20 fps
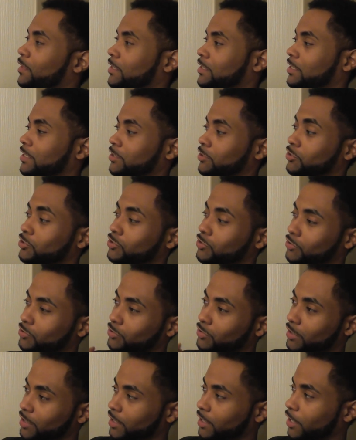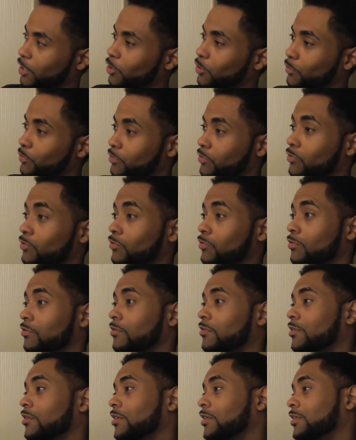teach you and help you
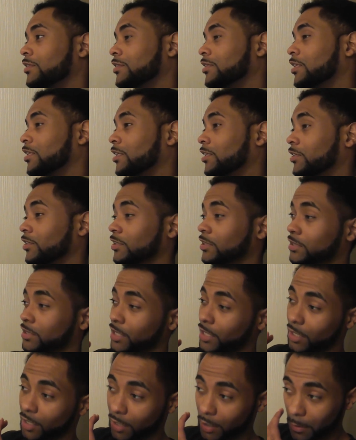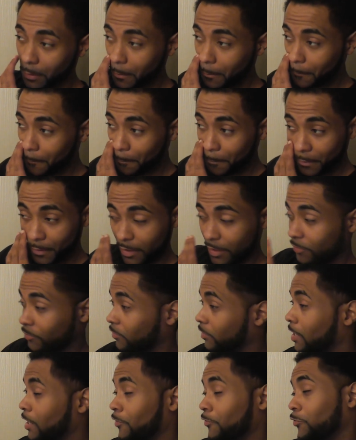to understand? If
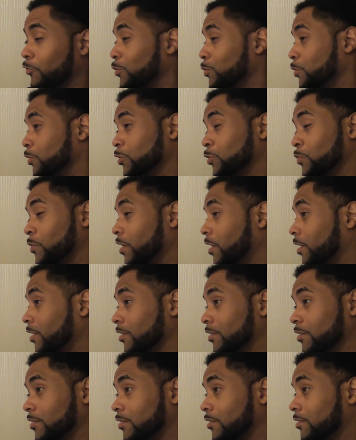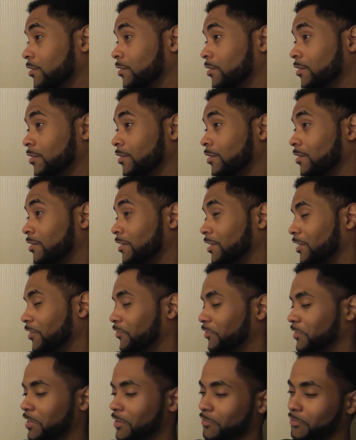not for respect,
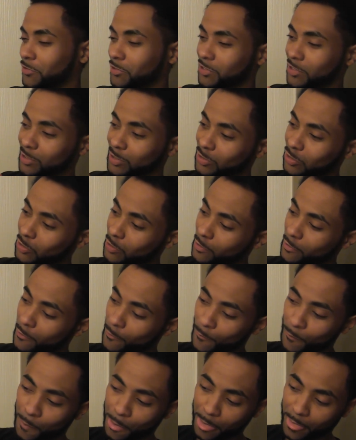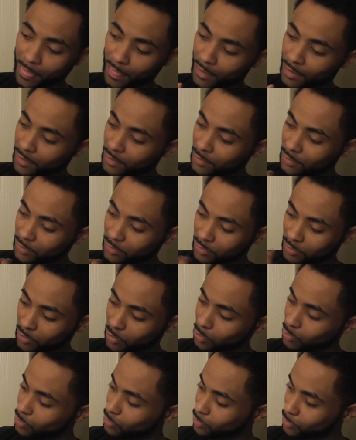if not for just
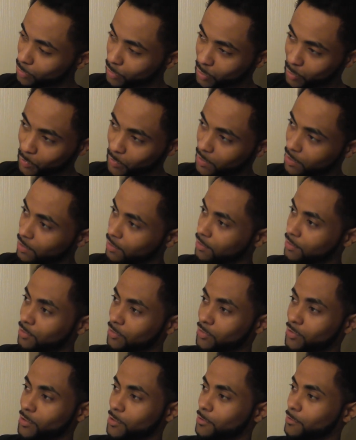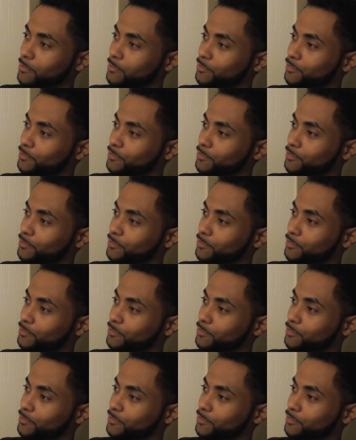total respect, you know?